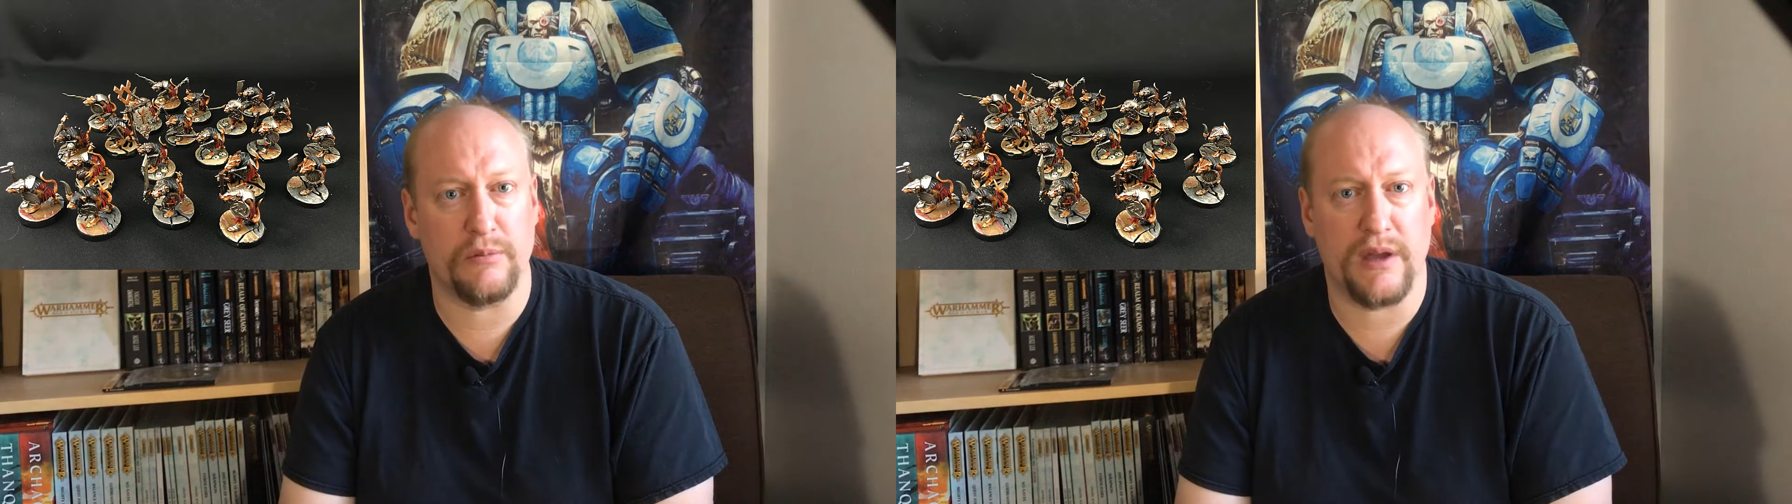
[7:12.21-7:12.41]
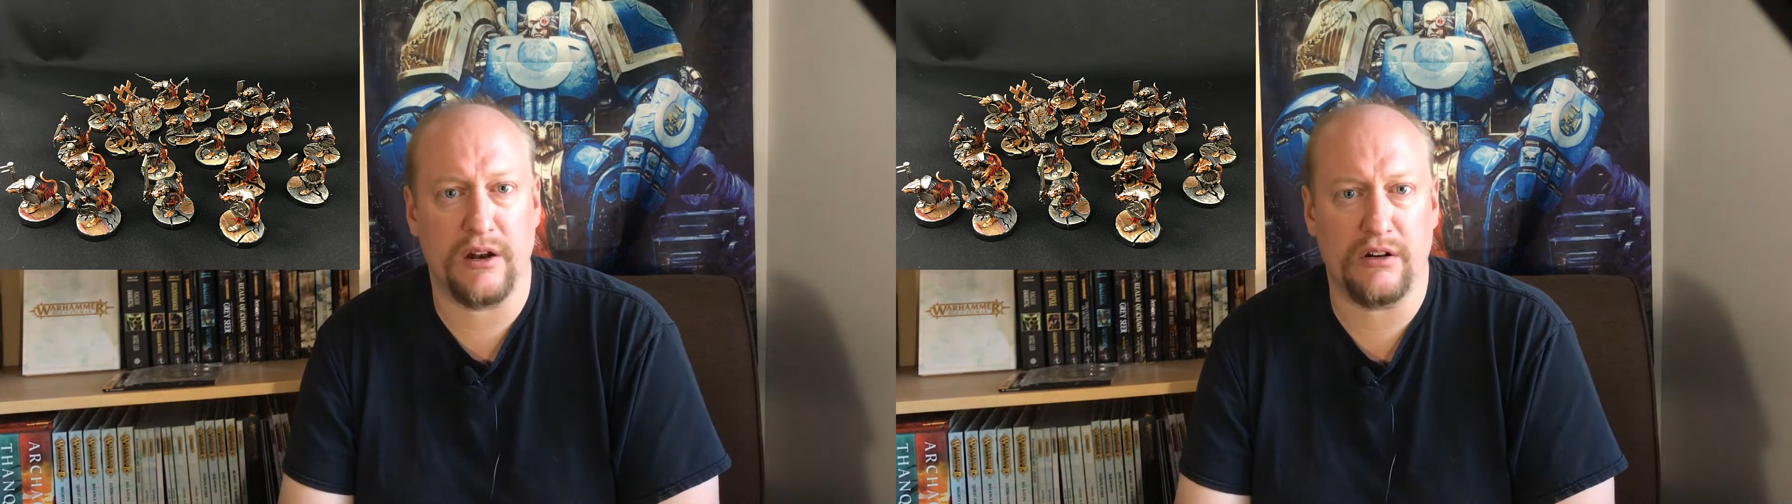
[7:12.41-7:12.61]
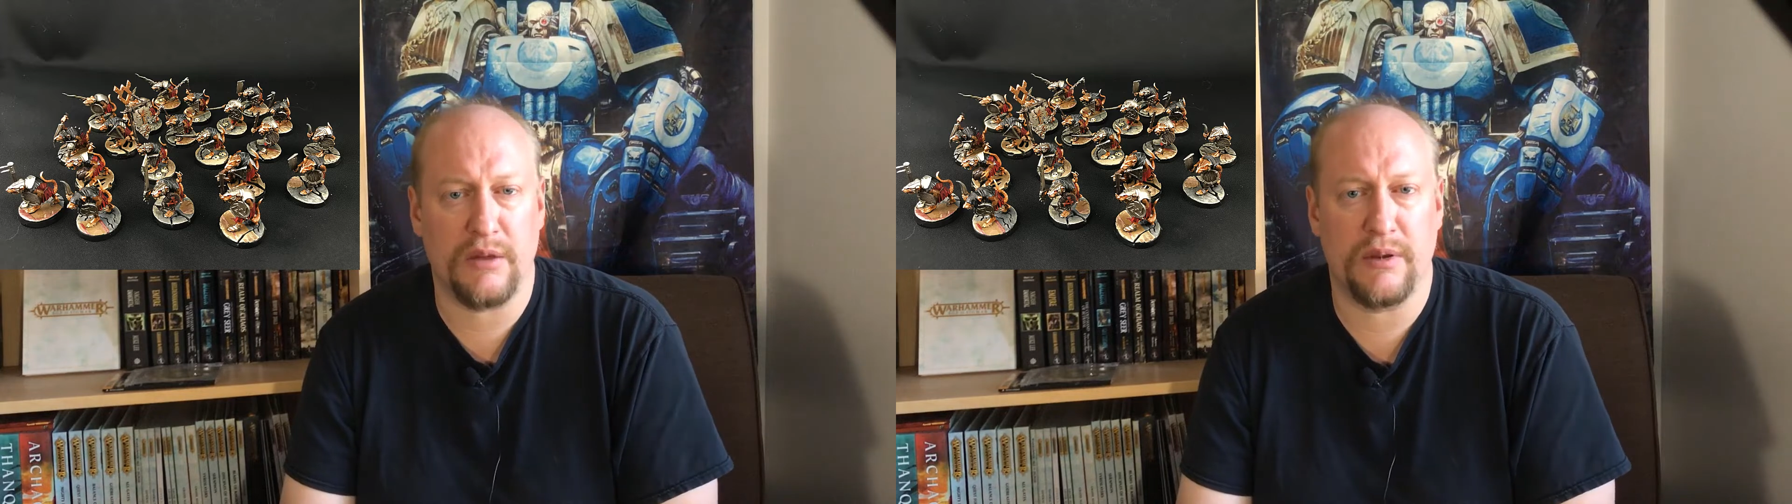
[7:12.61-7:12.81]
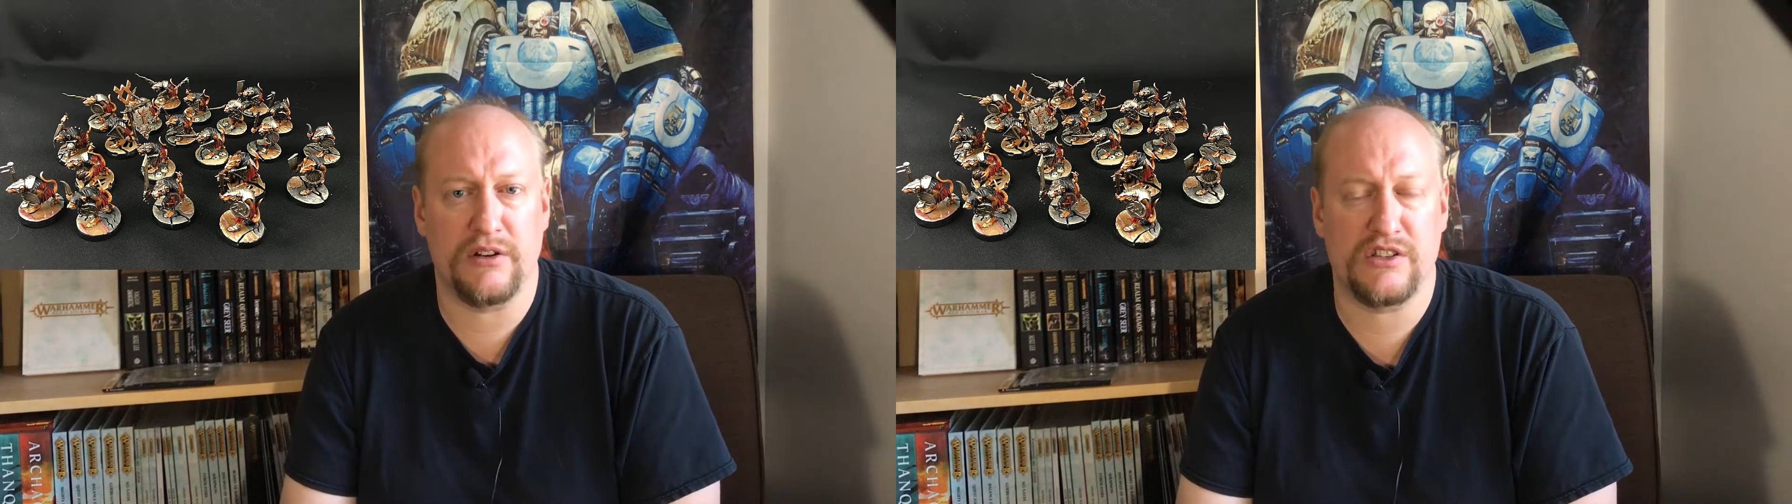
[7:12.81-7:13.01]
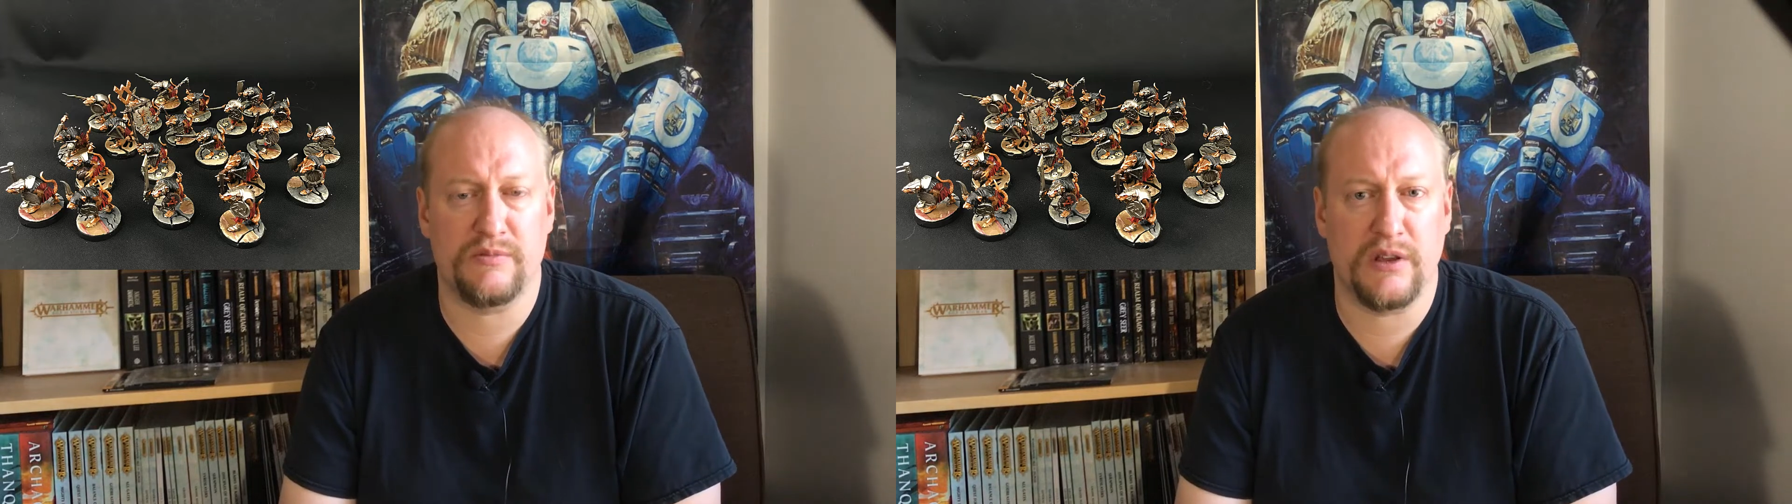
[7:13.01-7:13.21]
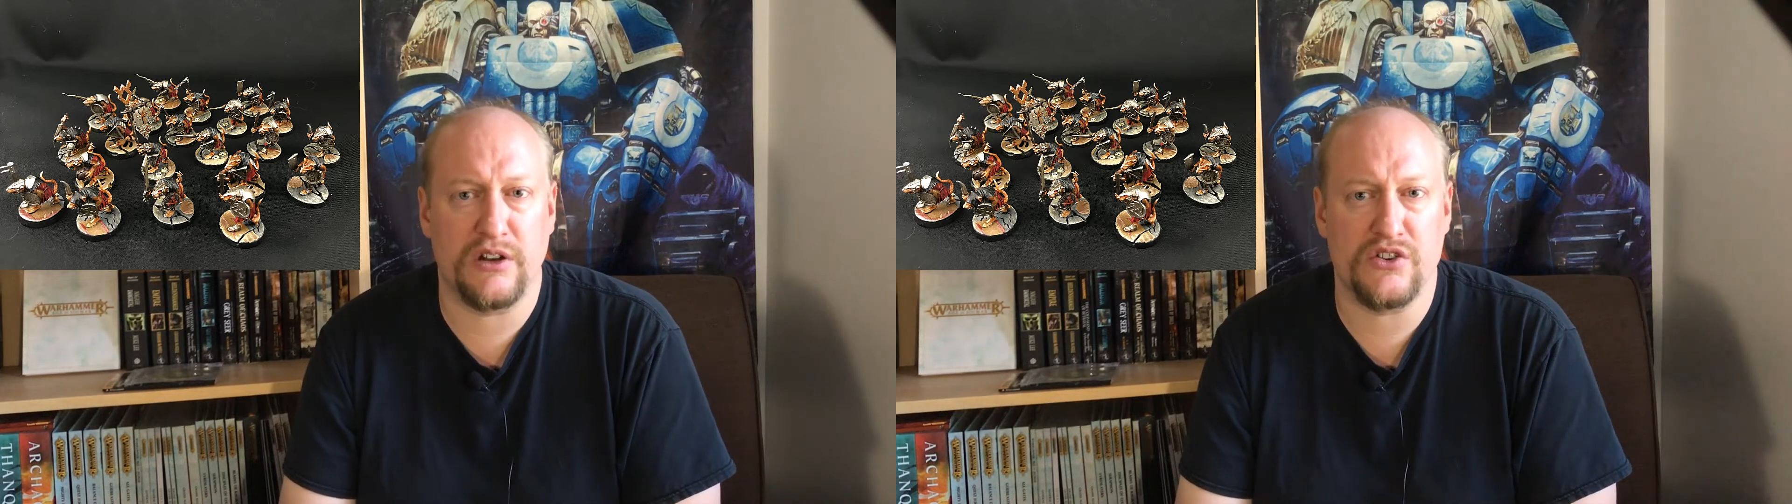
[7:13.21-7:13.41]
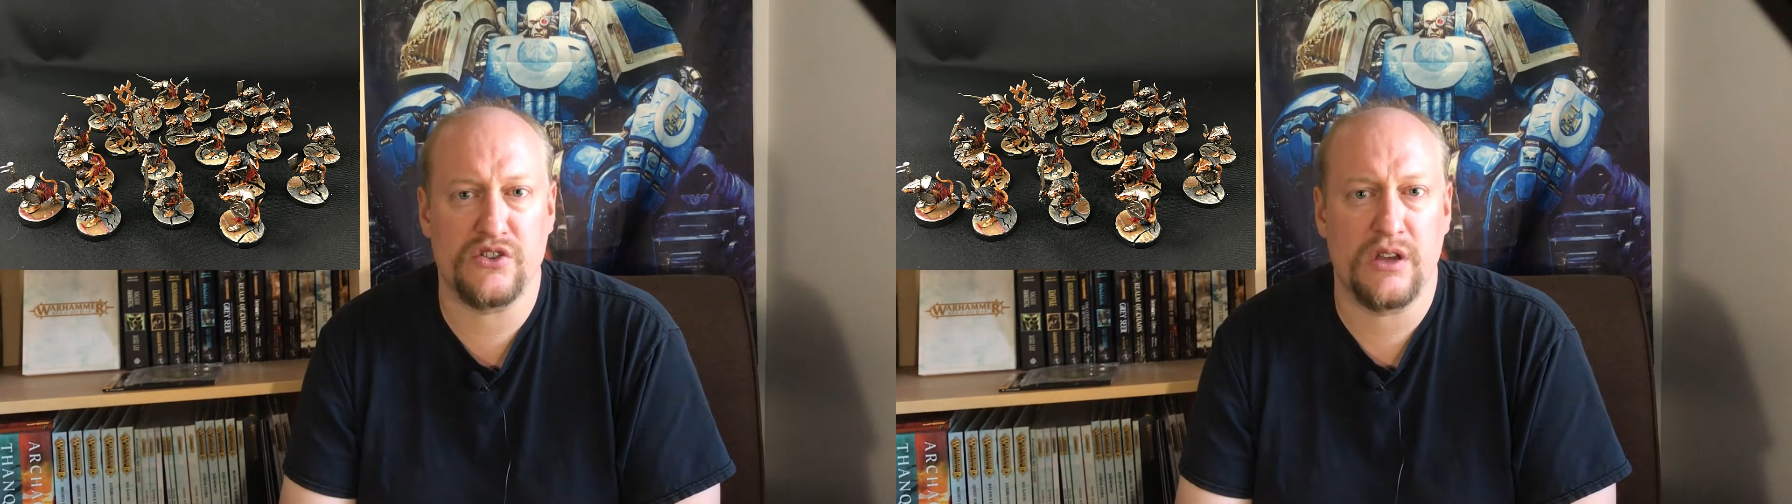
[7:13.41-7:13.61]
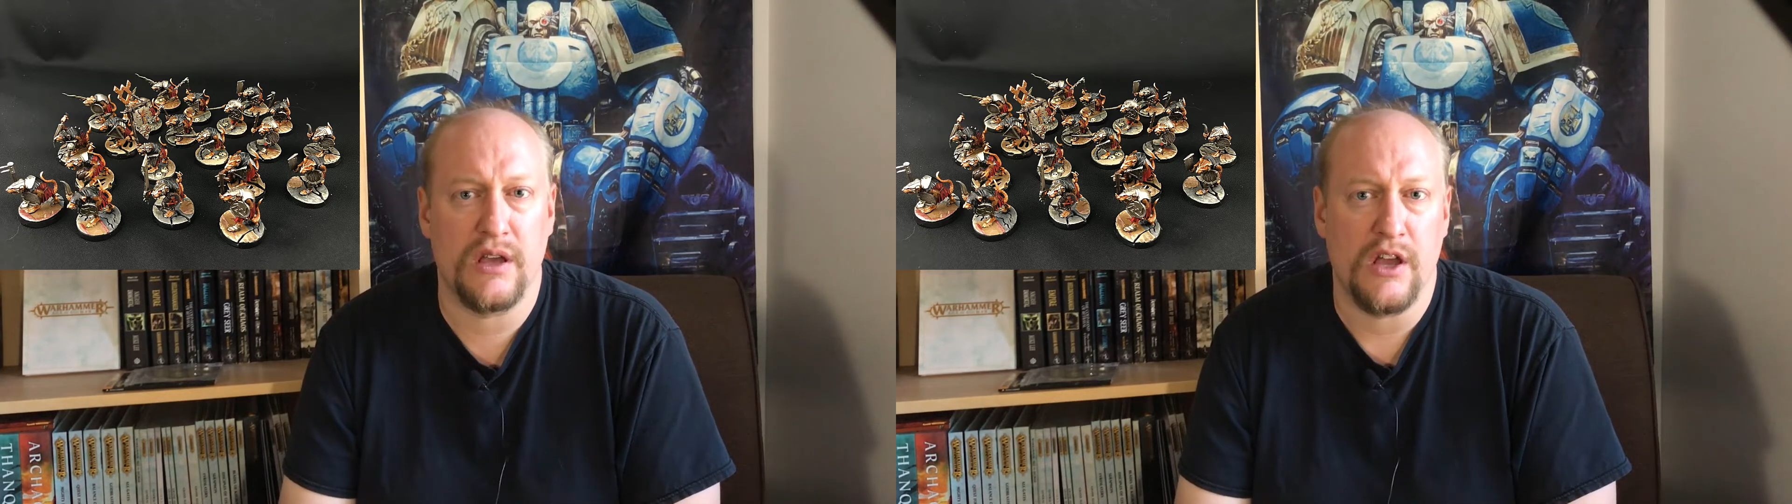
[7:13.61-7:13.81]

better compared to spears